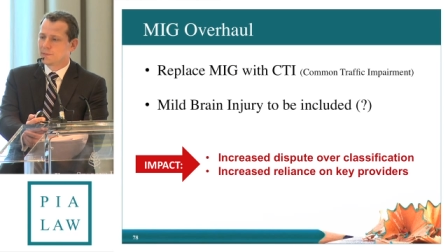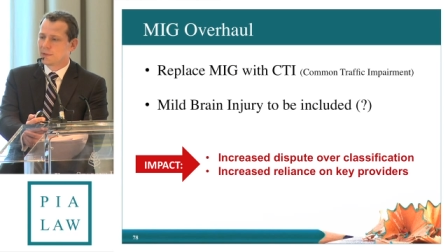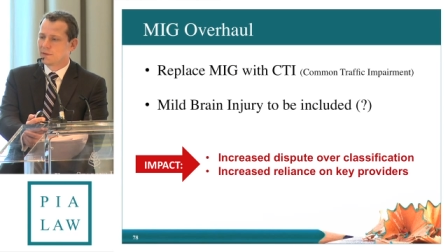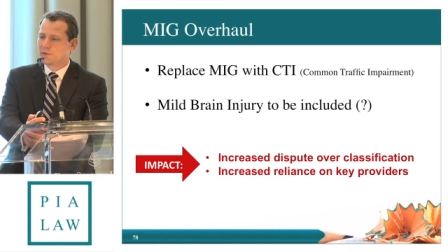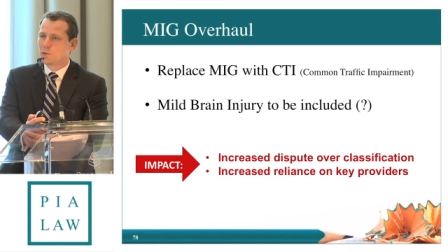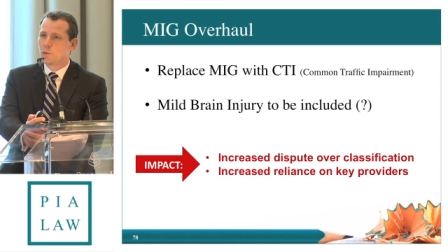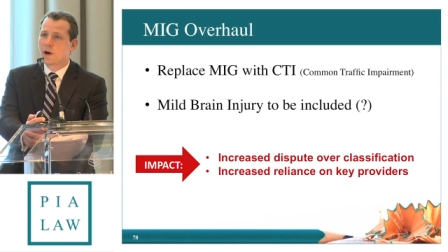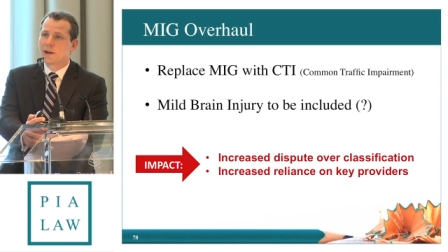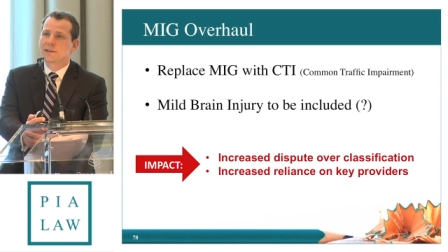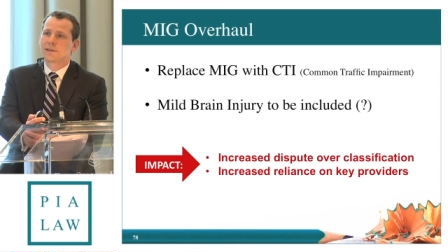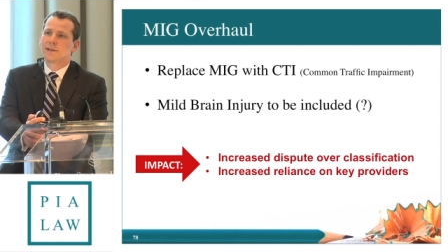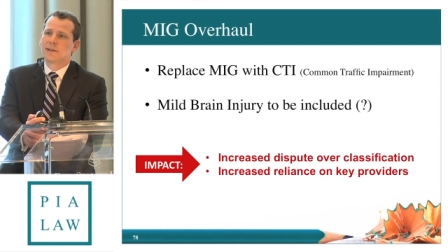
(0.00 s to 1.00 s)
If you
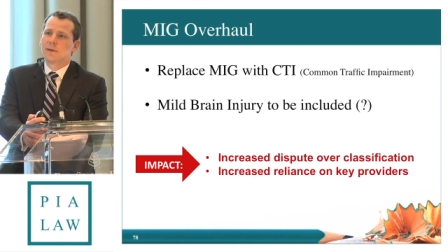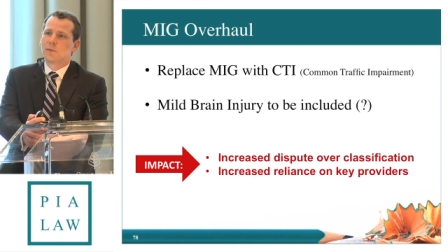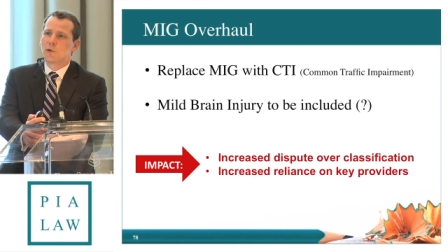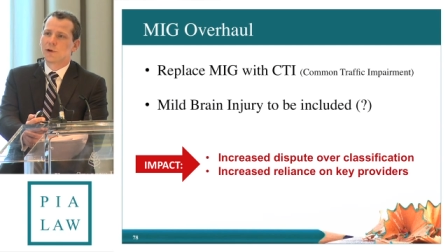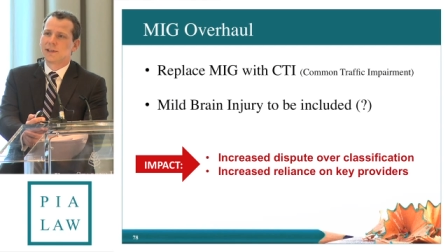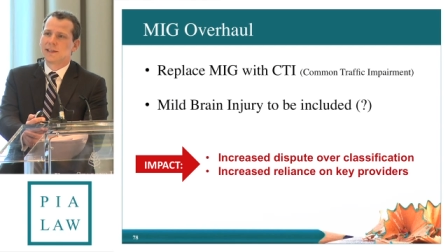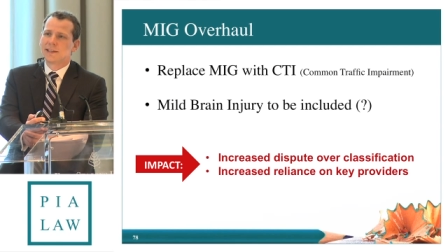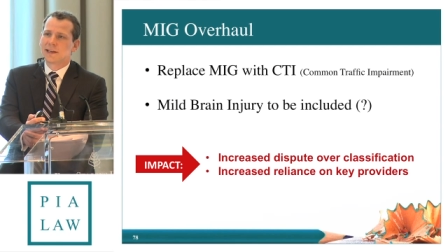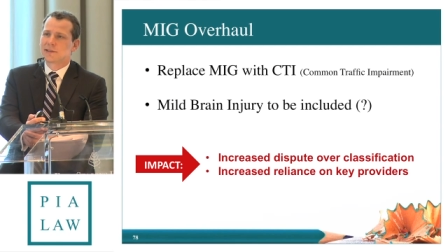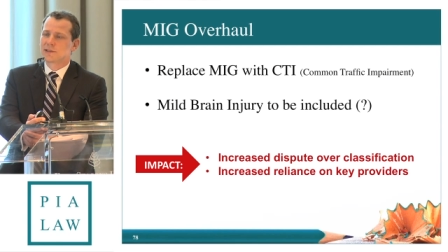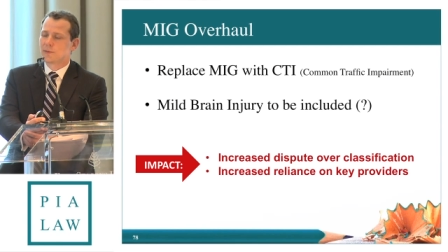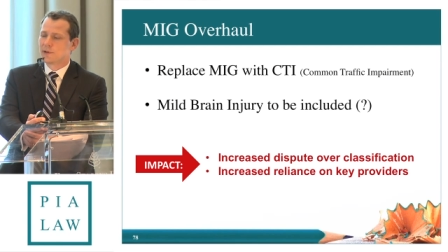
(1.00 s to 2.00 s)
want more
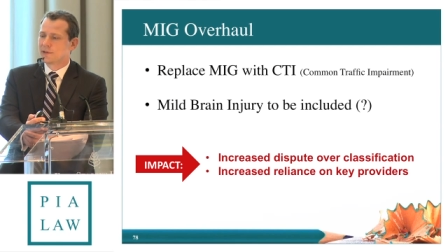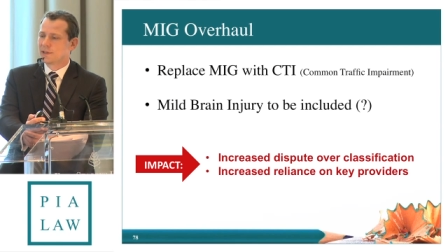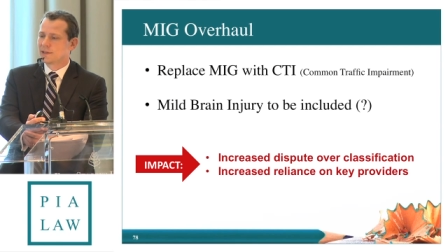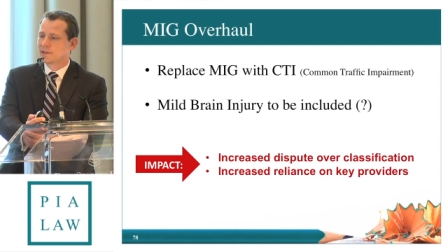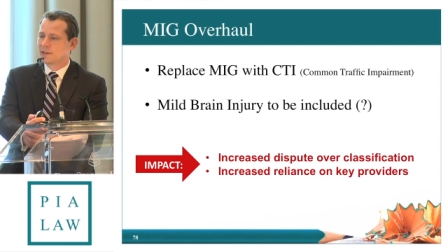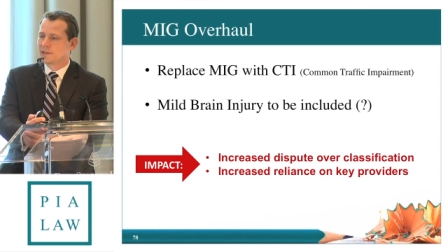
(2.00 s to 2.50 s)
details about this,